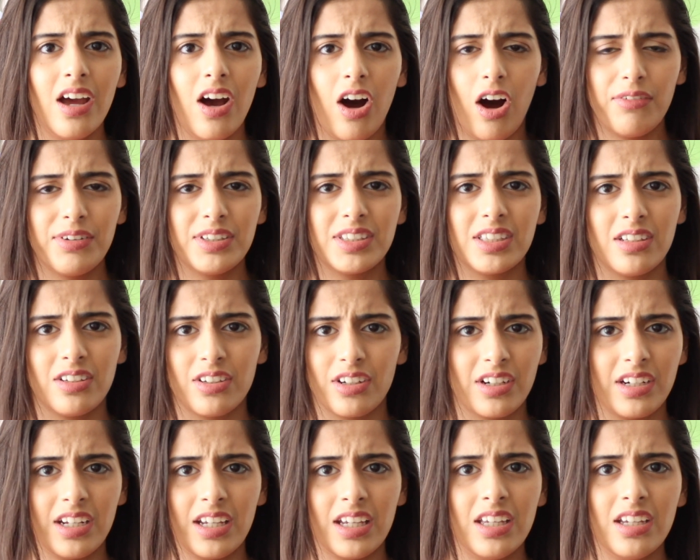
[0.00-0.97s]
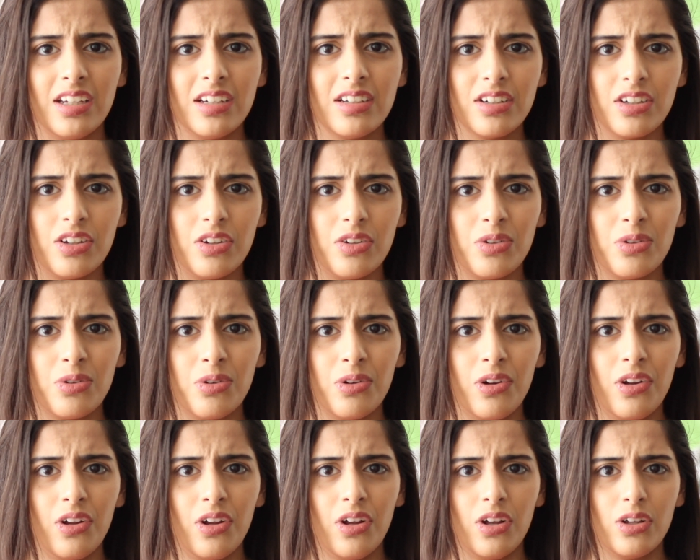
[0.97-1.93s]
Obviously they're going to hear you,
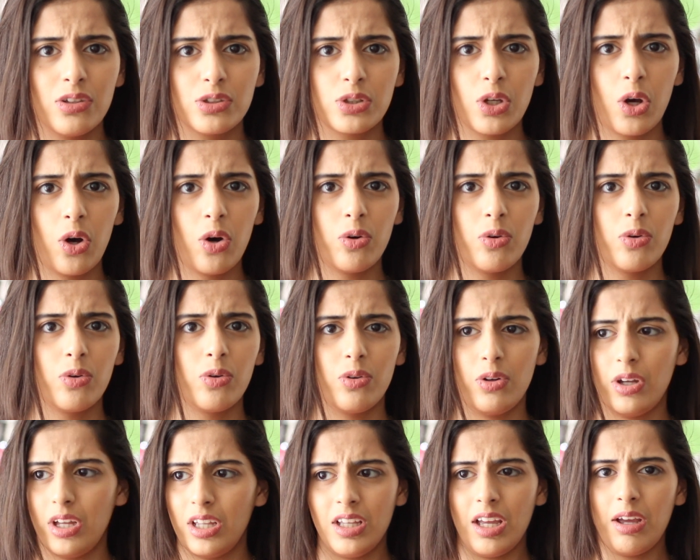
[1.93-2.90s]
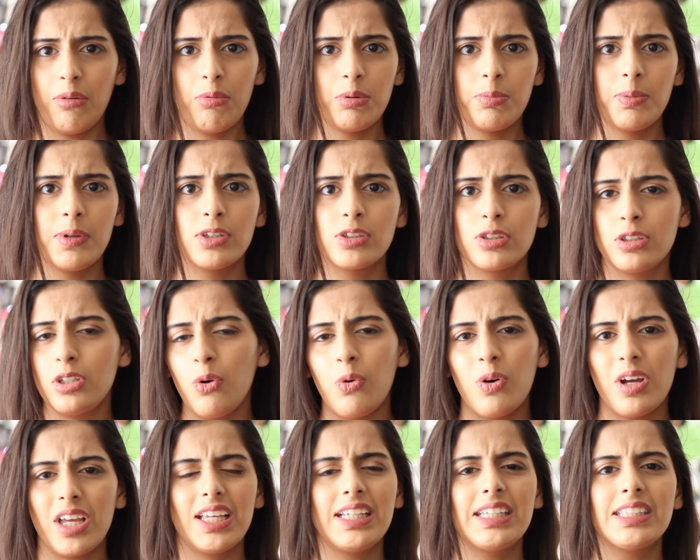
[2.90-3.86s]
so it would be
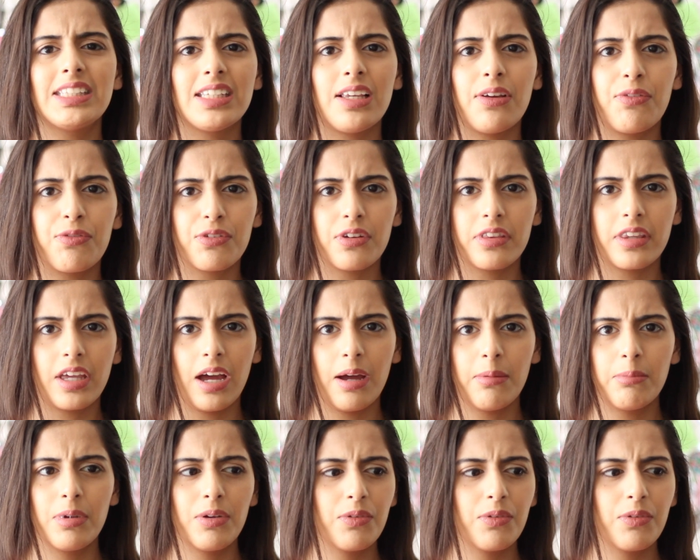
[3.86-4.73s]
so easy for them.